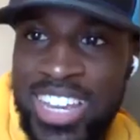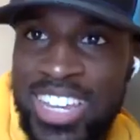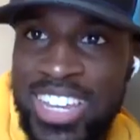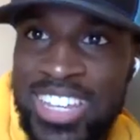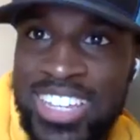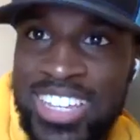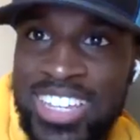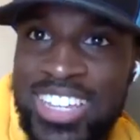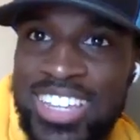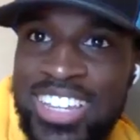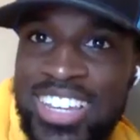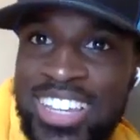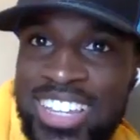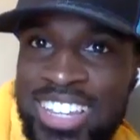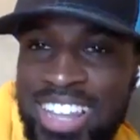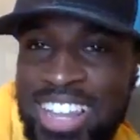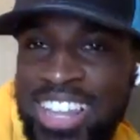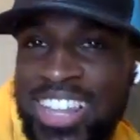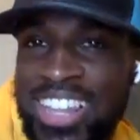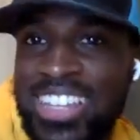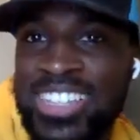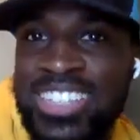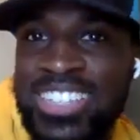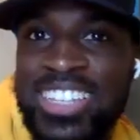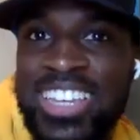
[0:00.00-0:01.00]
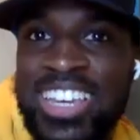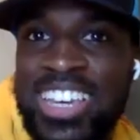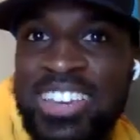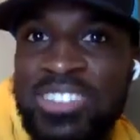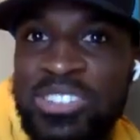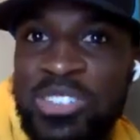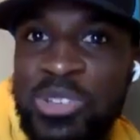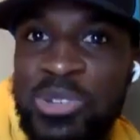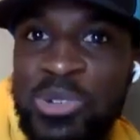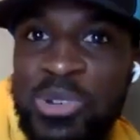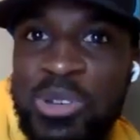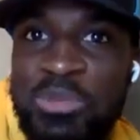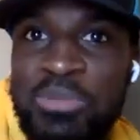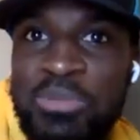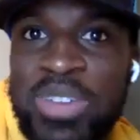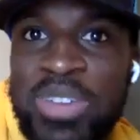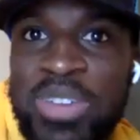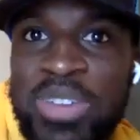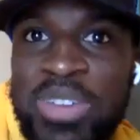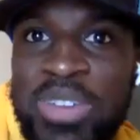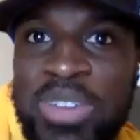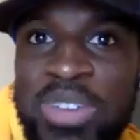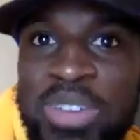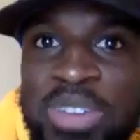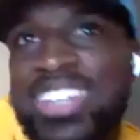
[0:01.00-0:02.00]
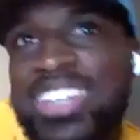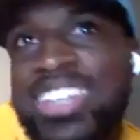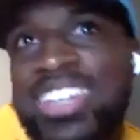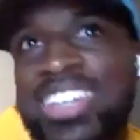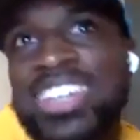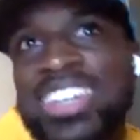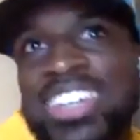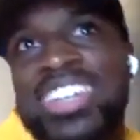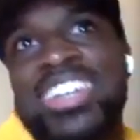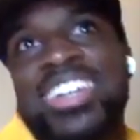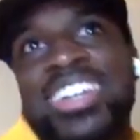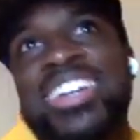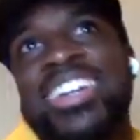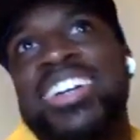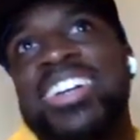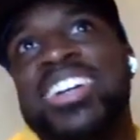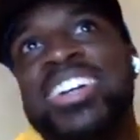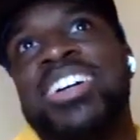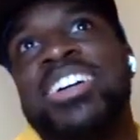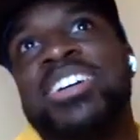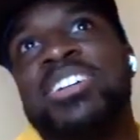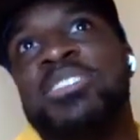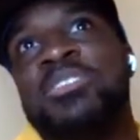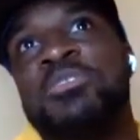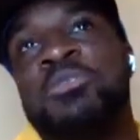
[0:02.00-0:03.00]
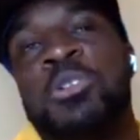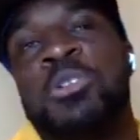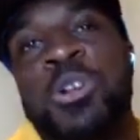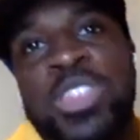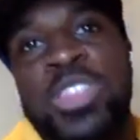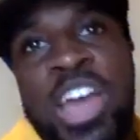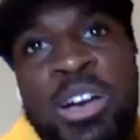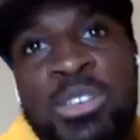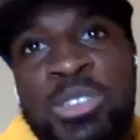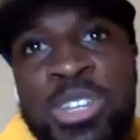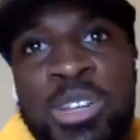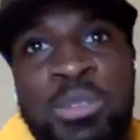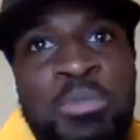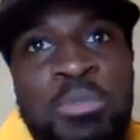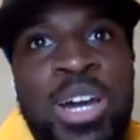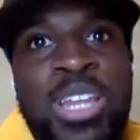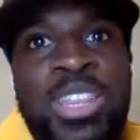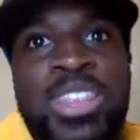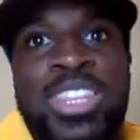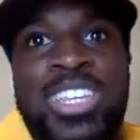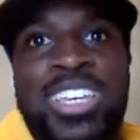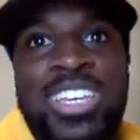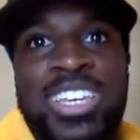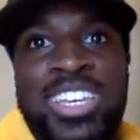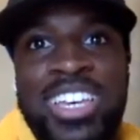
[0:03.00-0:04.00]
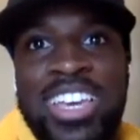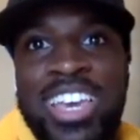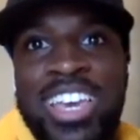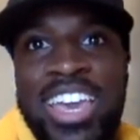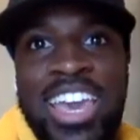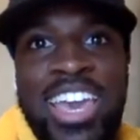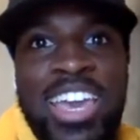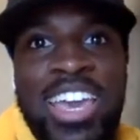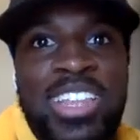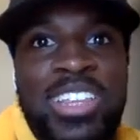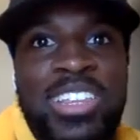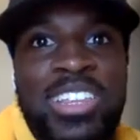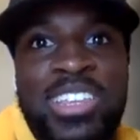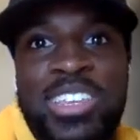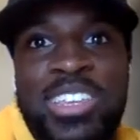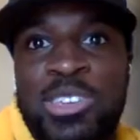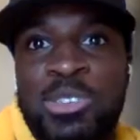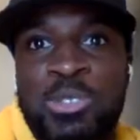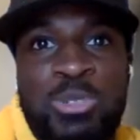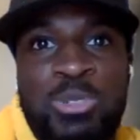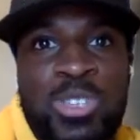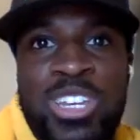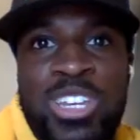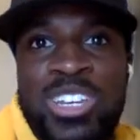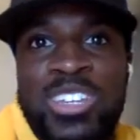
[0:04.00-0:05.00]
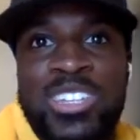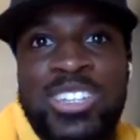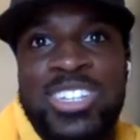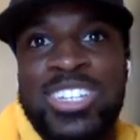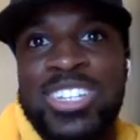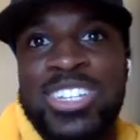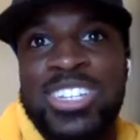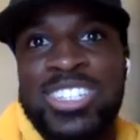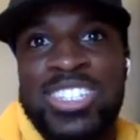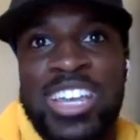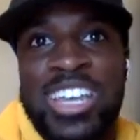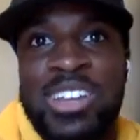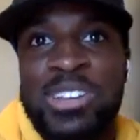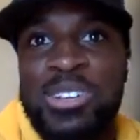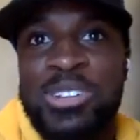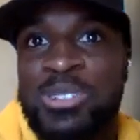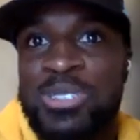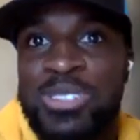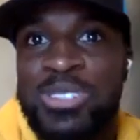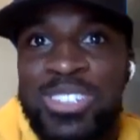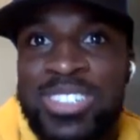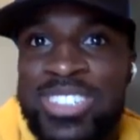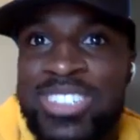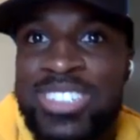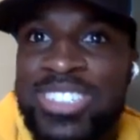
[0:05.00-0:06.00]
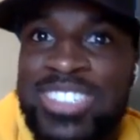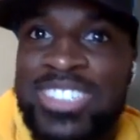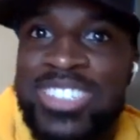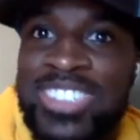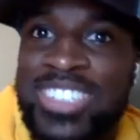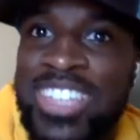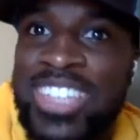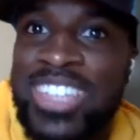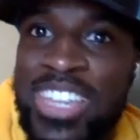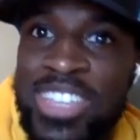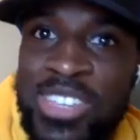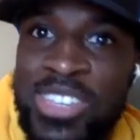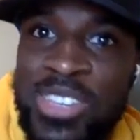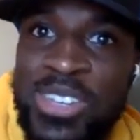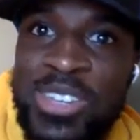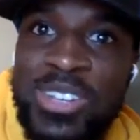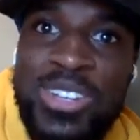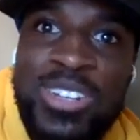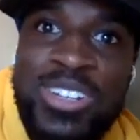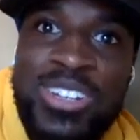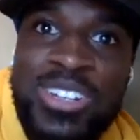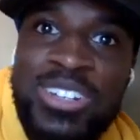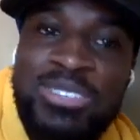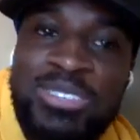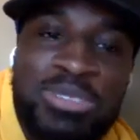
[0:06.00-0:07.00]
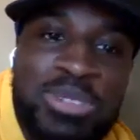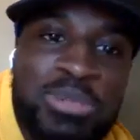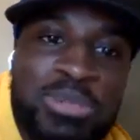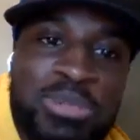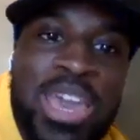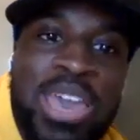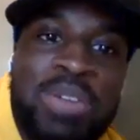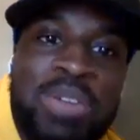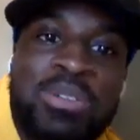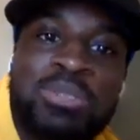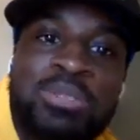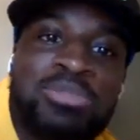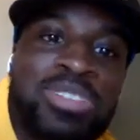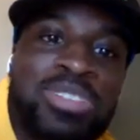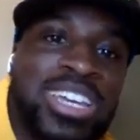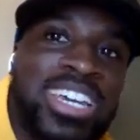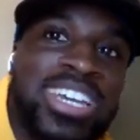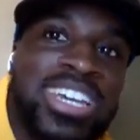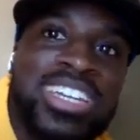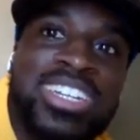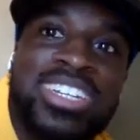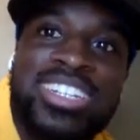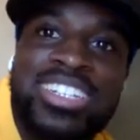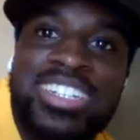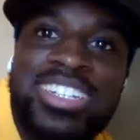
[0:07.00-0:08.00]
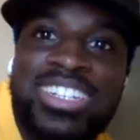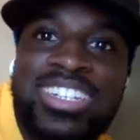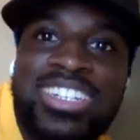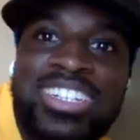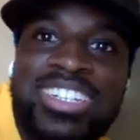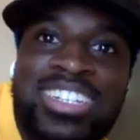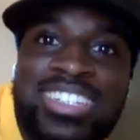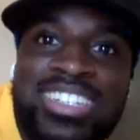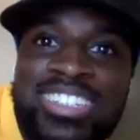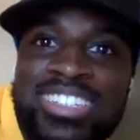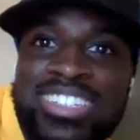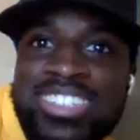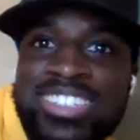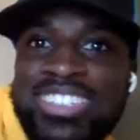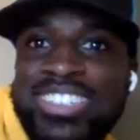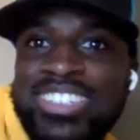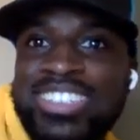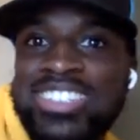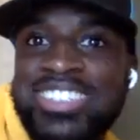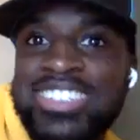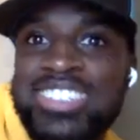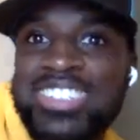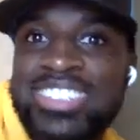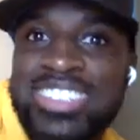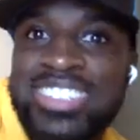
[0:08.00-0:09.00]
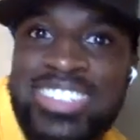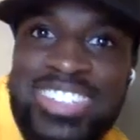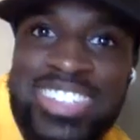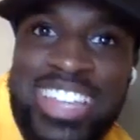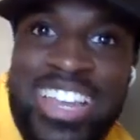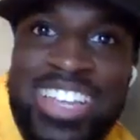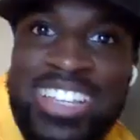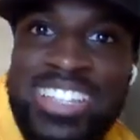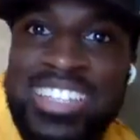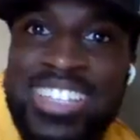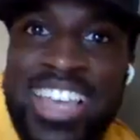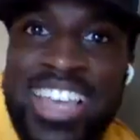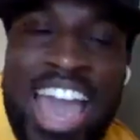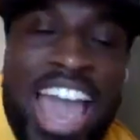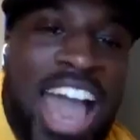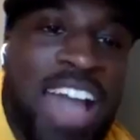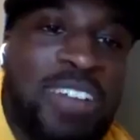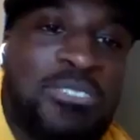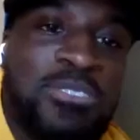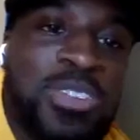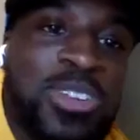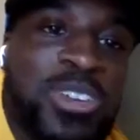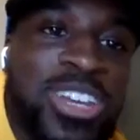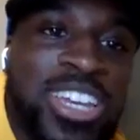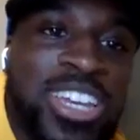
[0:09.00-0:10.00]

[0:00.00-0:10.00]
like let's say if you were to make 4,000 a month and you stick a standard 10-year repayment plan, that's half your